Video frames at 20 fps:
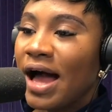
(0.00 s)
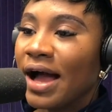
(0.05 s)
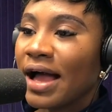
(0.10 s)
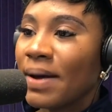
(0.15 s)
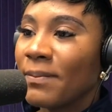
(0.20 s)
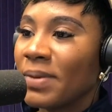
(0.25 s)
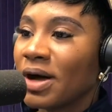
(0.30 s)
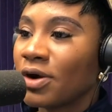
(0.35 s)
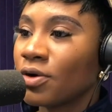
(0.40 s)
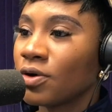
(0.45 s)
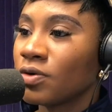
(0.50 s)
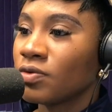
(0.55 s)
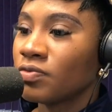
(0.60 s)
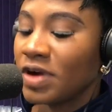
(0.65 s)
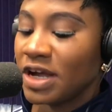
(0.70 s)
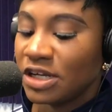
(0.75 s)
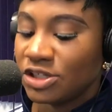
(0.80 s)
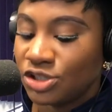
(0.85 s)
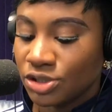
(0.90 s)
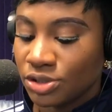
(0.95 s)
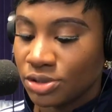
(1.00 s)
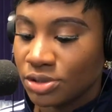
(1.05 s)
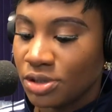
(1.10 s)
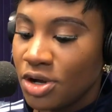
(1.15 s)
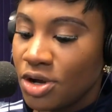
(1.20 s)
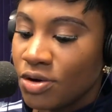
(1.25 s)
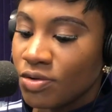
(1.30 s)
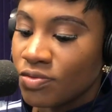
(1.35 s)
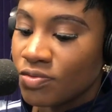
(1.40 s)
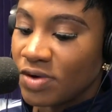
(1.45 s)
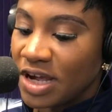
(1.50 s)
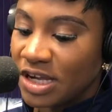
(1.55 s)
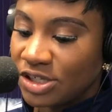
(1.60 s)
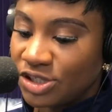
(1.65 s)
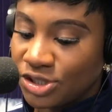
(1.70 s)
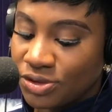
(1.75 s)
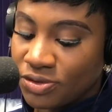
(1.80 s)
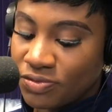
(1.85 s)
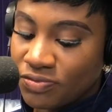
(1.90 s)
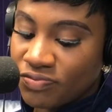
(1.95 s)
I got my girl Rachel,
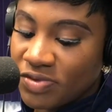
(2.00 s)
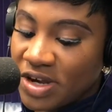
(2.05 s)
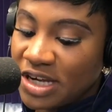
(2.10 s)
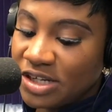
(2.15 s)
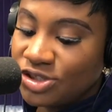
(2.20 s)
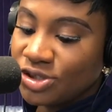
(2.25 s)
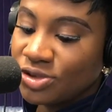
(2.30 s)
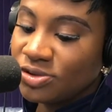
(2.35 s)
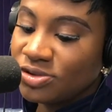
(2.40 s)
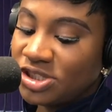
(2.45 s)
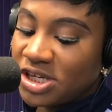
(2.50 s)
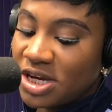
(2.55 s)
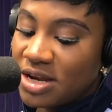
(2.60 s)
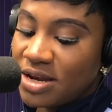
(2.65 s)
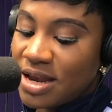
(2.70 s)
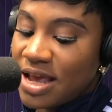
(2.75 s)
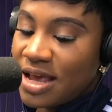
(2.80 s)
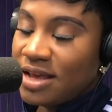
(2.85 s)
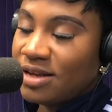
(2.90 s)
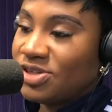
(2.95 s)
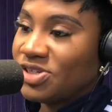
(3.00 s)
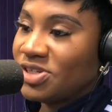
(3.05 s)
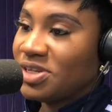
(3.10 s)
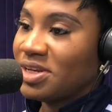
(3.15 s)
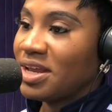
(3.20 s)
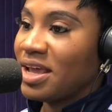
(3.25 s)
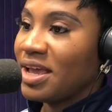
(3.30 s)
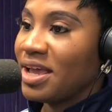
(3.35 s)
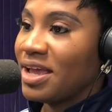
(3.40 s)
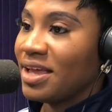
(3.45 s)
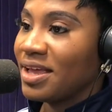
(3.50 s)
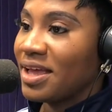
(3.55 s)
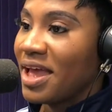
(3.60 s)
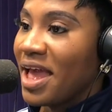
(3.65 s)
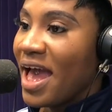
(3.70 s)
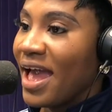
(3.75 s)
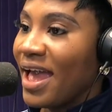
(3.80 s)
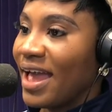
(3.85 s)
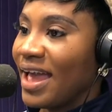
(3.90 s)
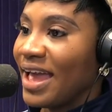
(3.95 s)
Janae.
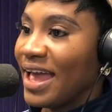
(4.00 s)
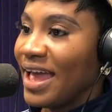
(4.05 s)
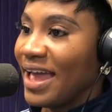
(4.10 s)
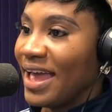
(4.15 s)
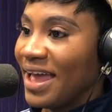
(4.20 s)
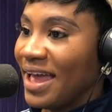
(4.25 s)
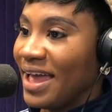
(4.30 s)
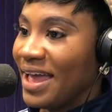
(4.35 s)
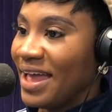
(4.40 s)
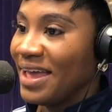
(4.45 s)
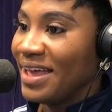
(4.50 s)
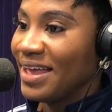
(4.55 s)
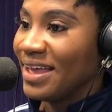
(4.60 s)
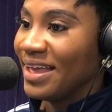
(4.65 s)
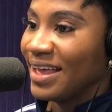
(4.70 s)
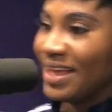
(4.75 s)
Hey.